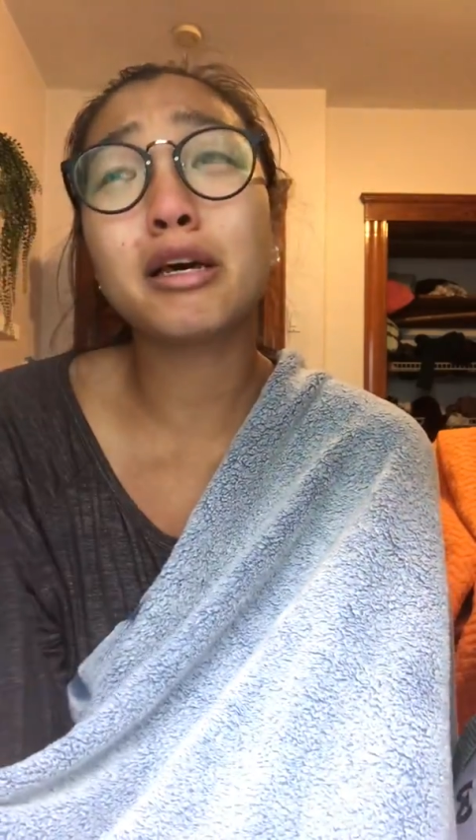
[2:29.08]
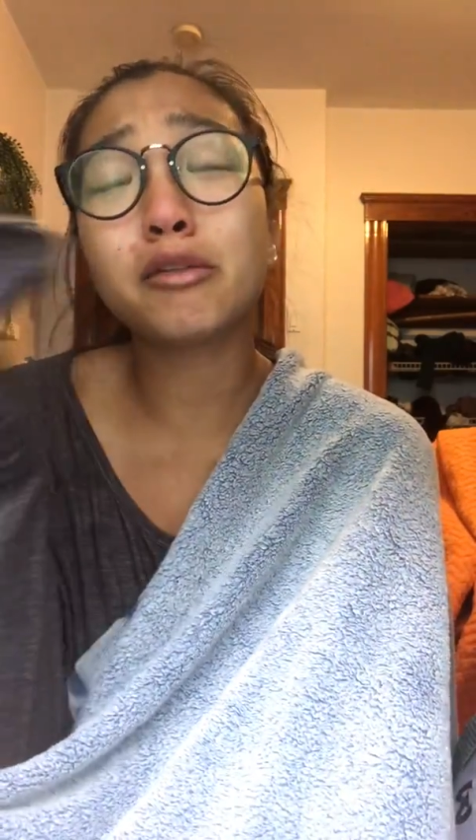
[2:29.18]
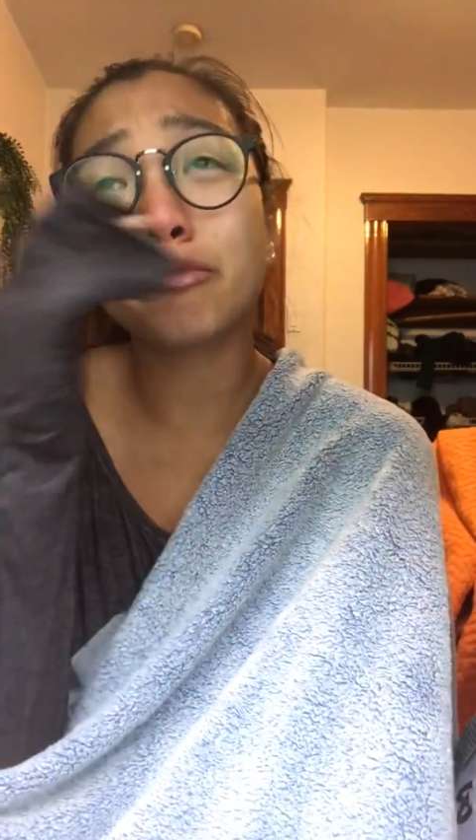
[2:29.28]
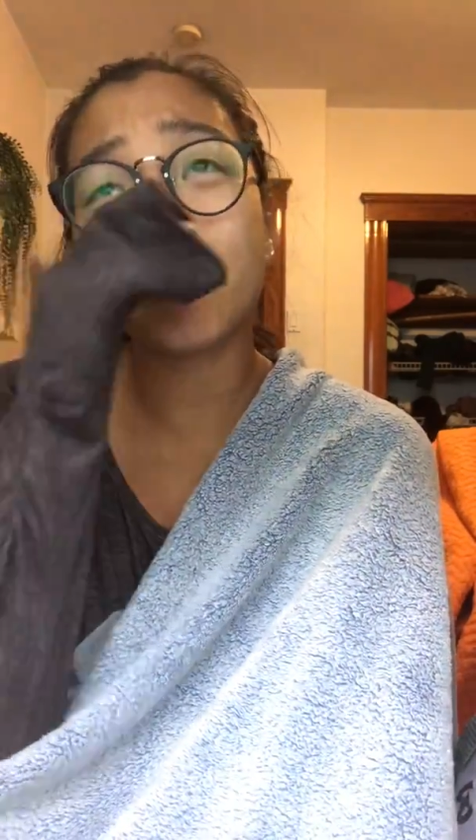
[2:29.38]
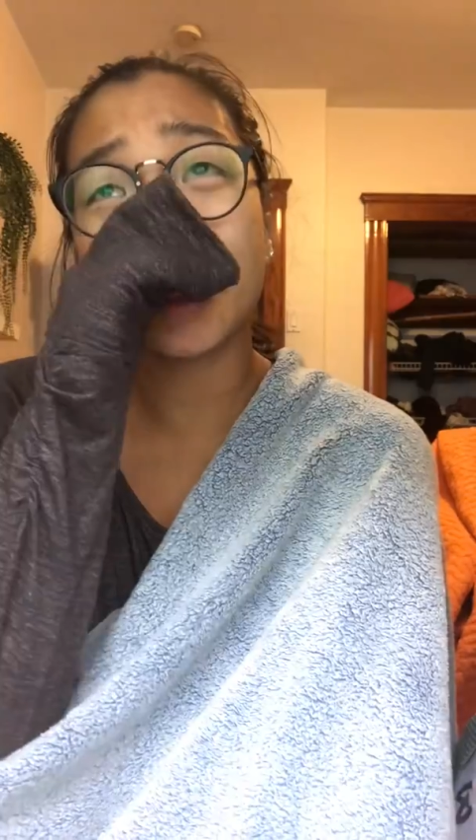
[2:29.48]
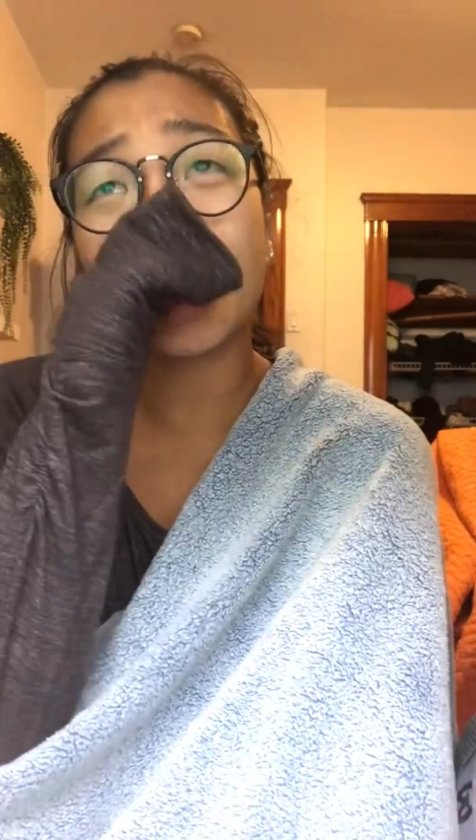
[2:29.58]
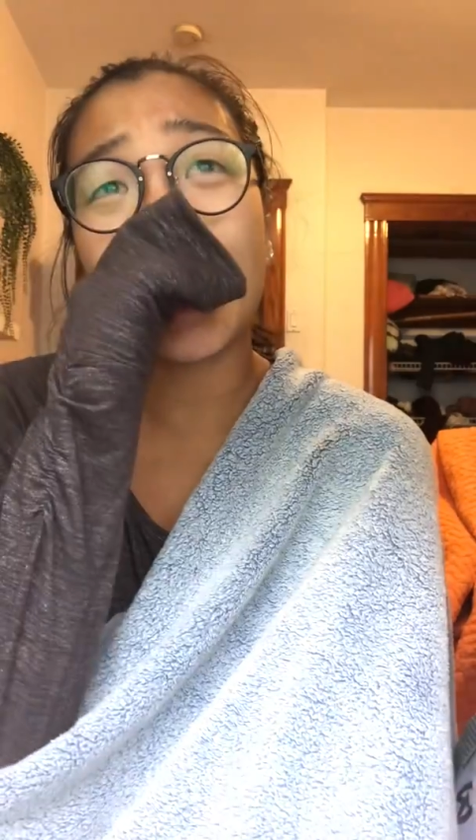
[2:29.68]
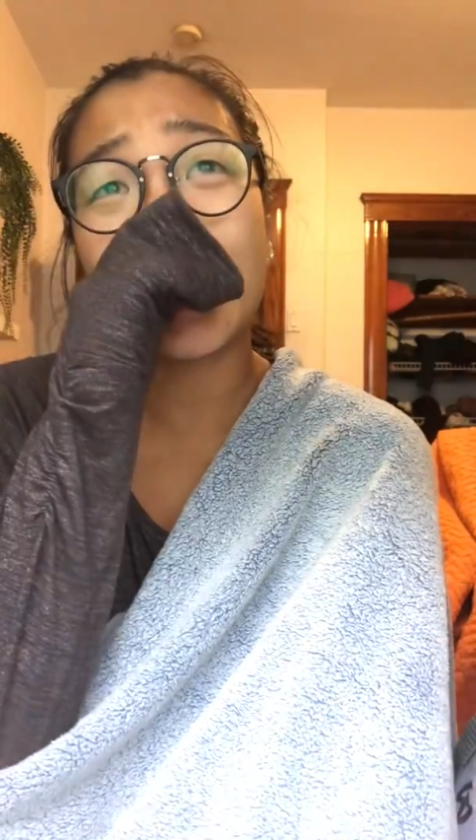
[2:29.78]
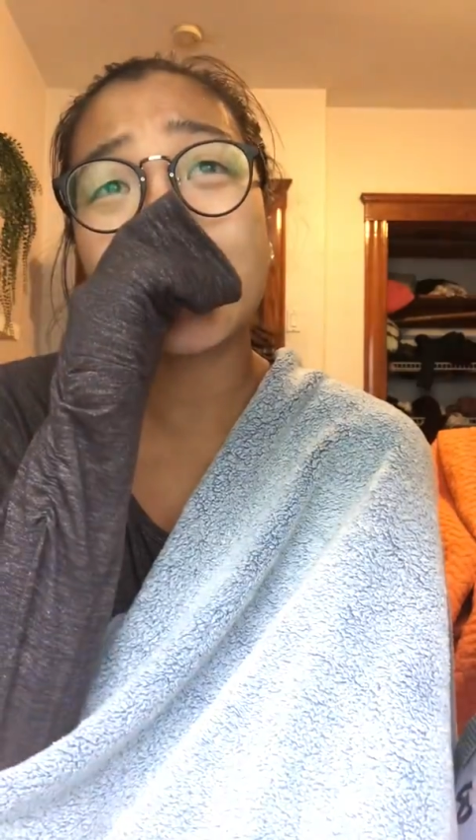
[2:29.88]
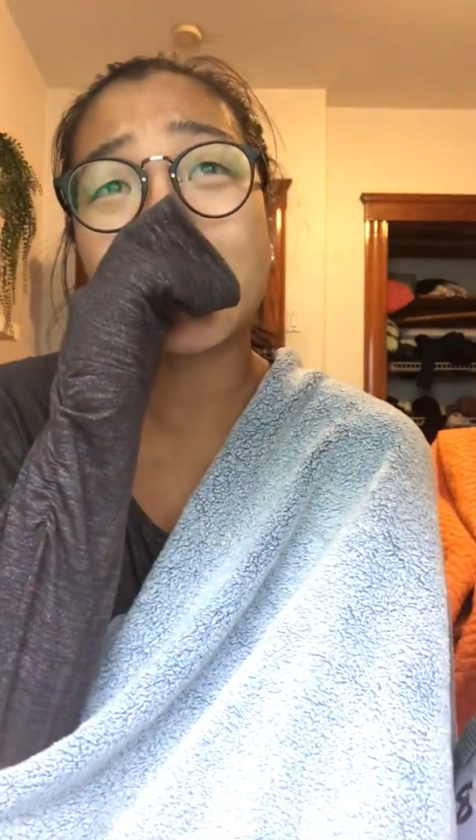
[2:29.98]
and
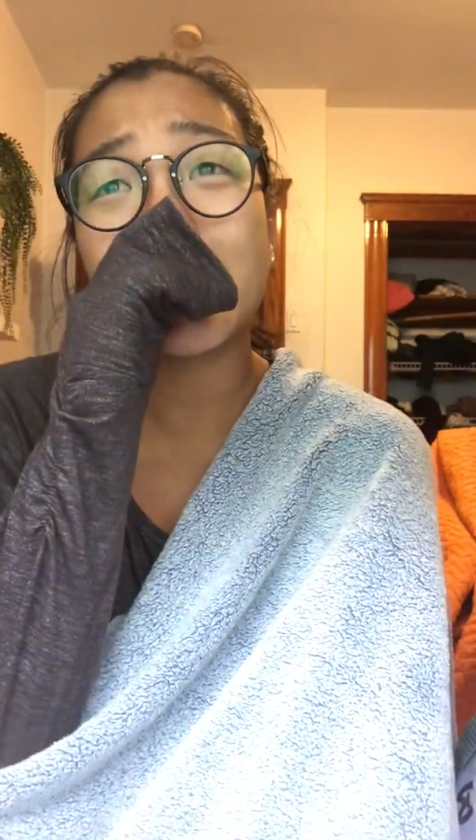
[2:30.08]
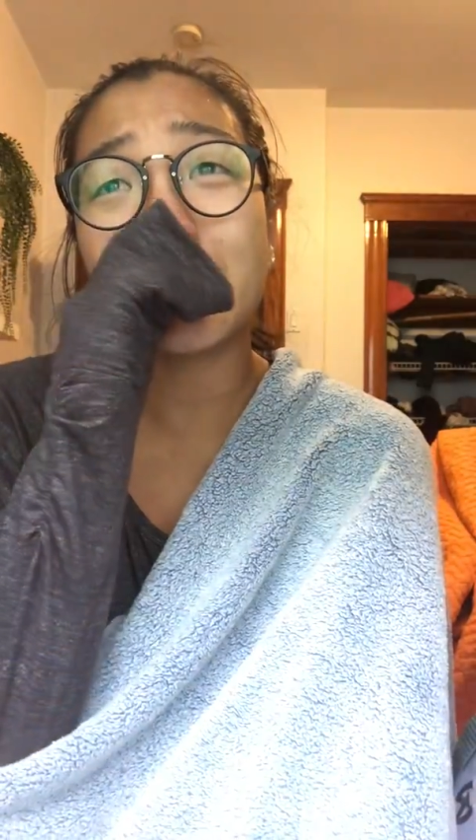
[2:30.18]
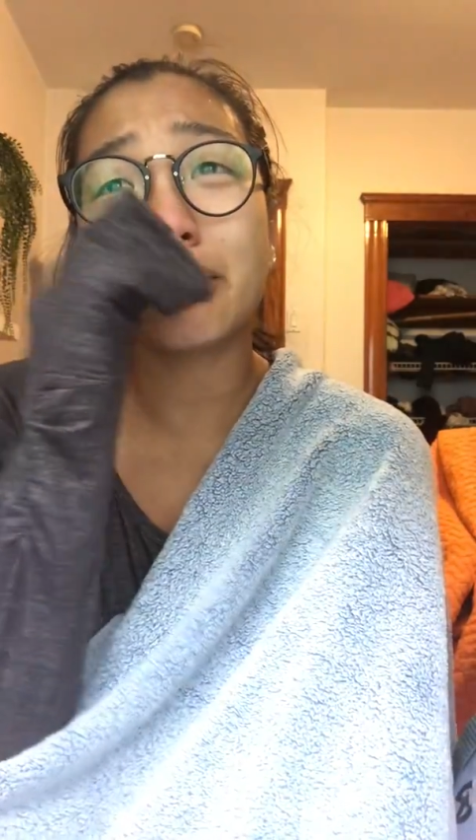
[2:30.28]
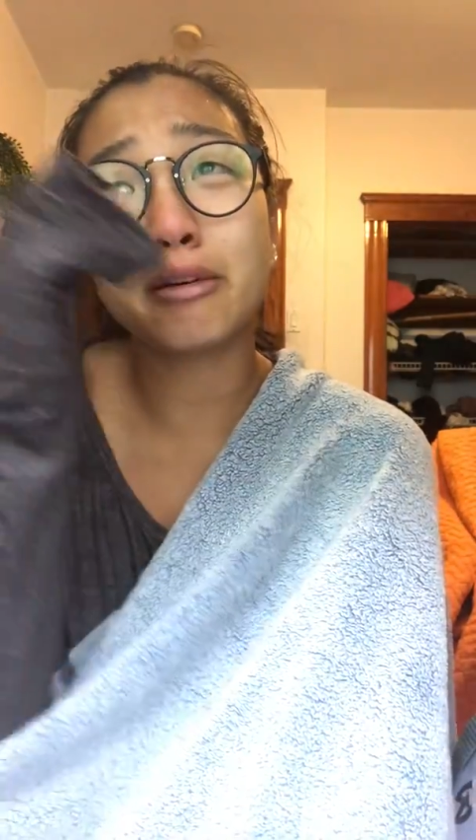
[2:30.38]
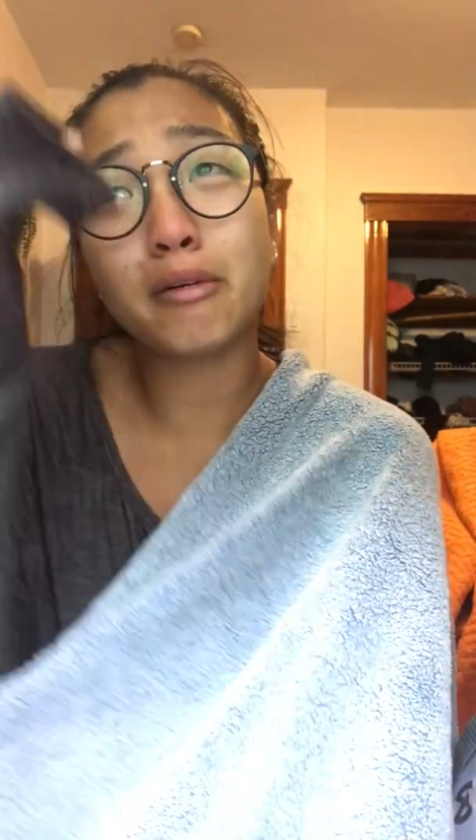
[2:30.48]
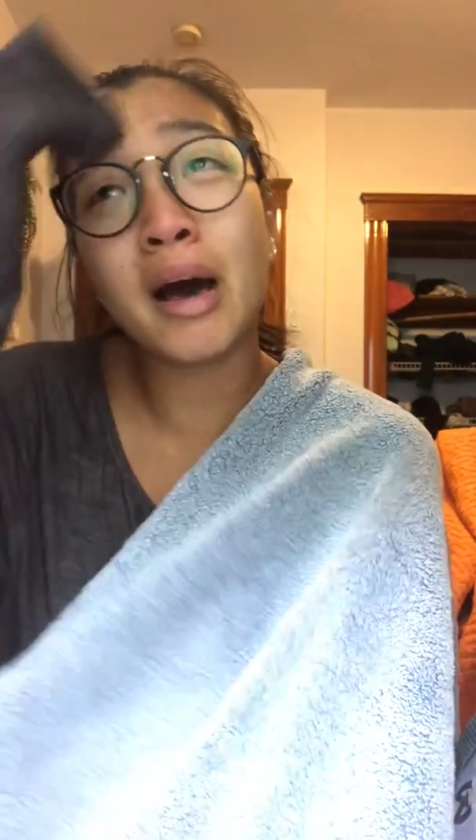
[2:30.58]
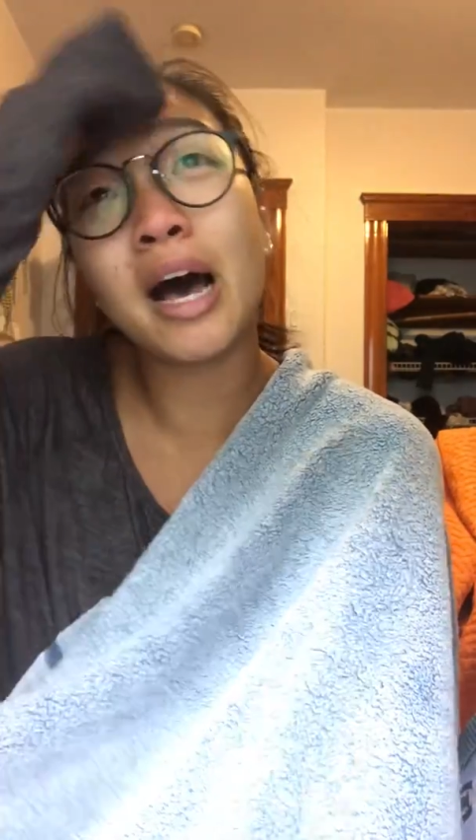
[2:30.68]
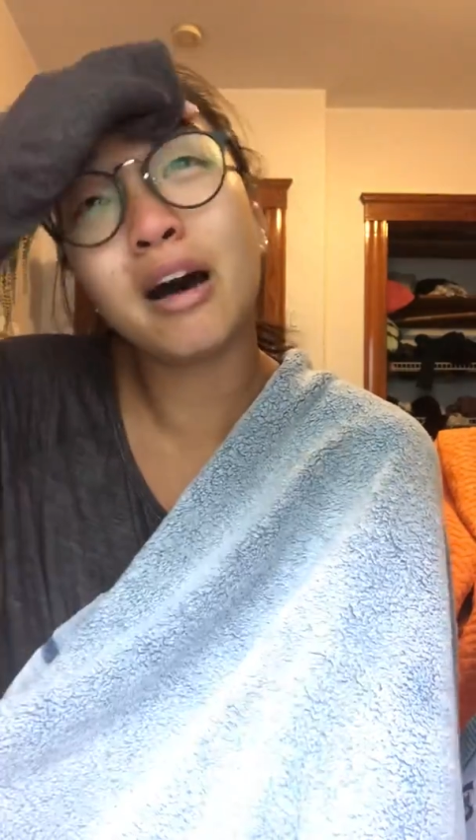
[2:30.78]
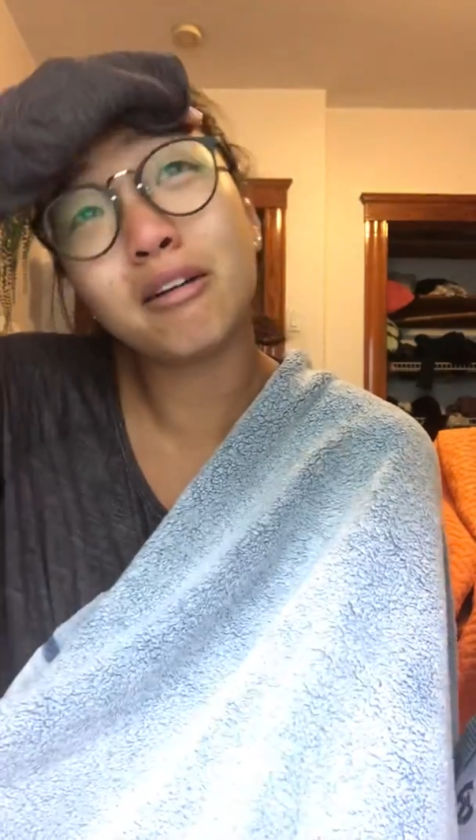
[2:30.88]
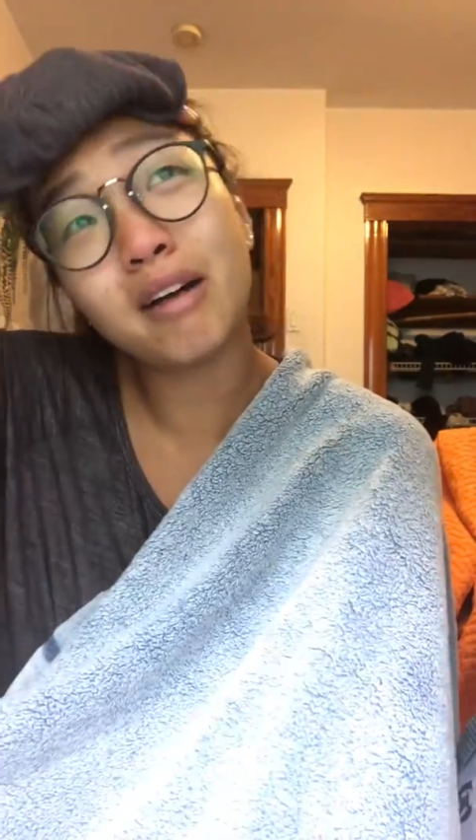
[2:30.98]
realize like,
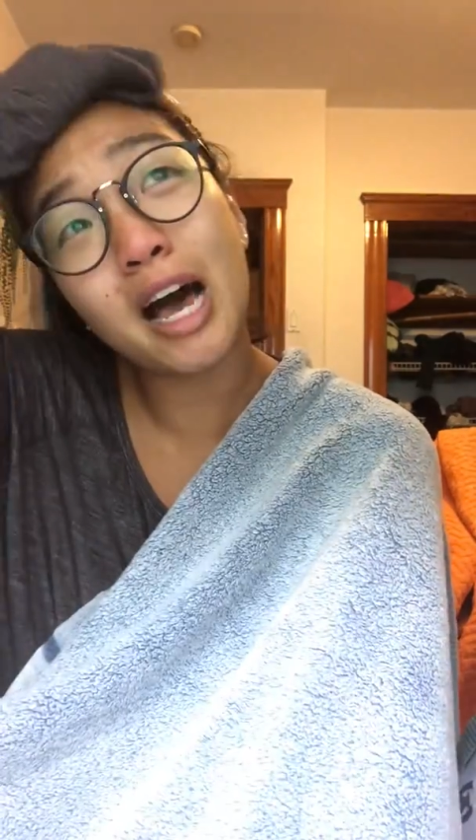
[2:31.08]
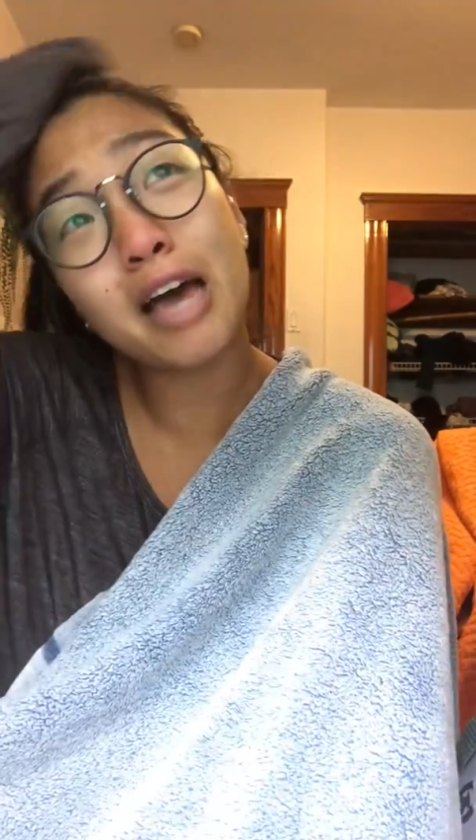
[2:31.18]
wow,